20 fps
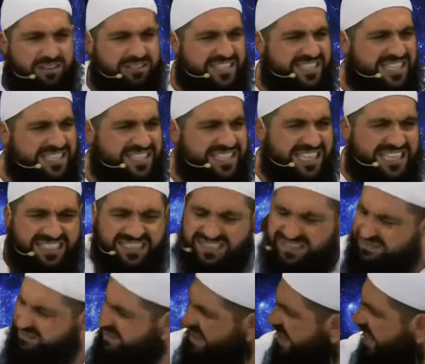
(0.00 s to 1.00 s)
our
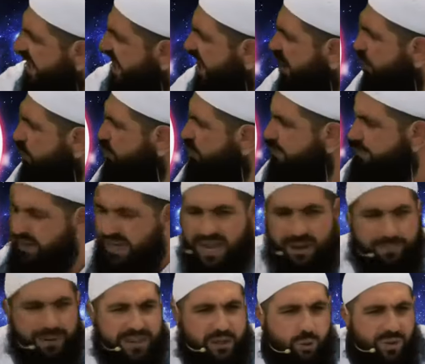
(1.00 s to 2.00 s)
sisters, the
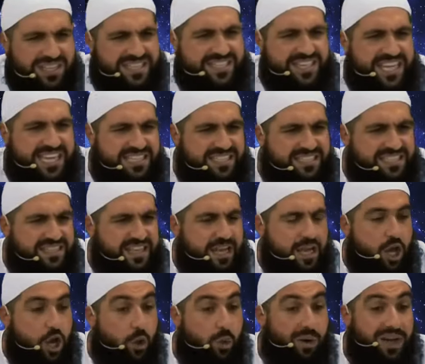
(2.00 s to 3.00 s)
Billah, brother, what's
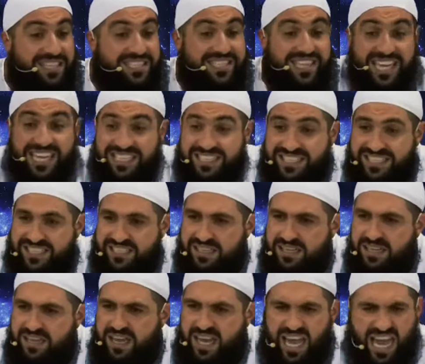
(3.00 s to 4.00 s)
this? What's
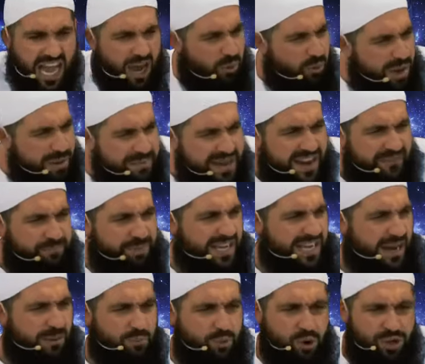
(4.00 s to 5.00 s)
this? Our women have
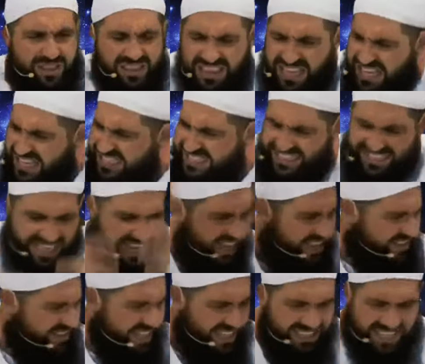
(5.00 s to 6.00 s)
become ruthless.
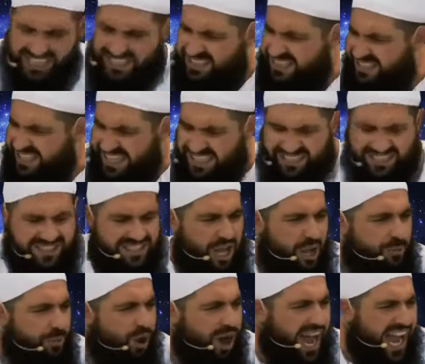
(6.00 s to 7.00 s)
They, they, there's, there's
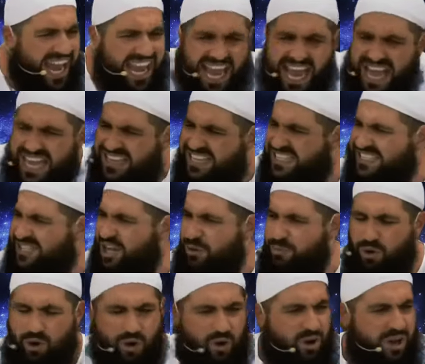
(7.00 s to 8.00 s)
no more haya. There's
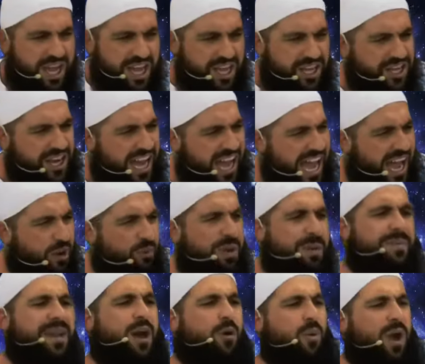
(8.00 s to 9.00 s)
no more, you know, our
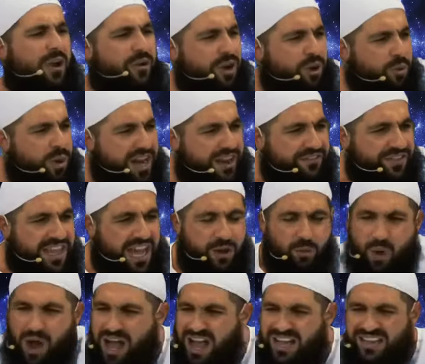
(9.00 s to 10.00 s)
women are wearing whatever they
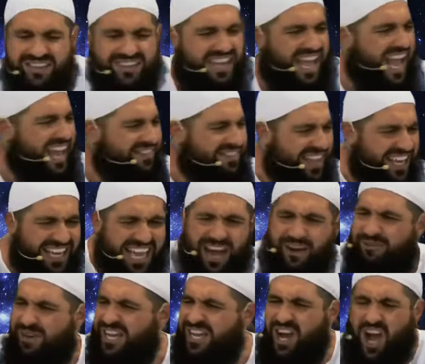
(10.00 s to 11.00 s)
want and they're
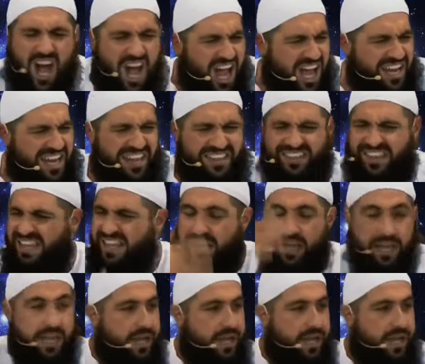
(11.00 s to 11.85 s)
carrying on. And,